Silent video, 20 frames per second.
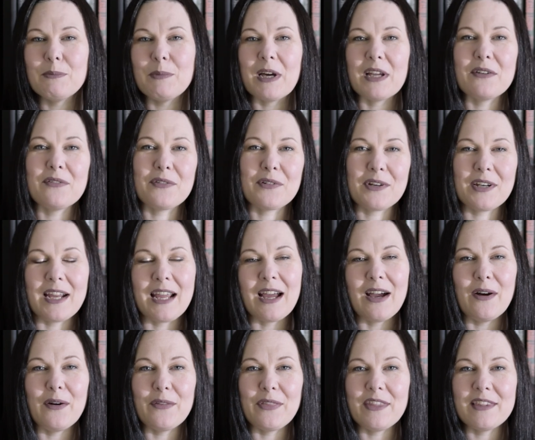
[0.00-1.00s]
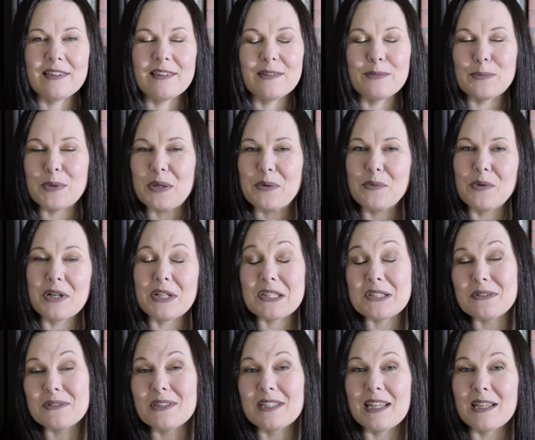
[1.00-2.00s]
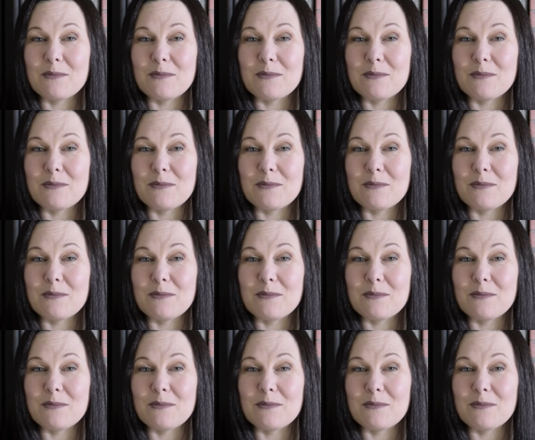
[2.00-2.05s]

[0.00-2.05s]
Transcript: but for now this is my one and only